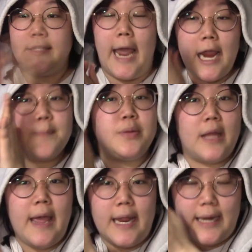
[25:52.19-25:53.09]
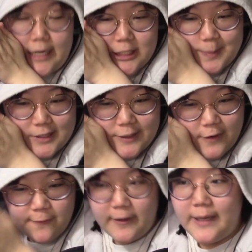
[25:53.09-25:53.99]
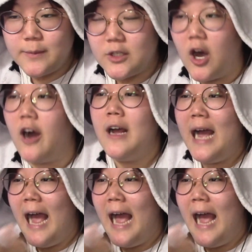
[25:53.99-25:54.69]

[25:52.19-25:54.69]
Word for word: they play like a specific theme song,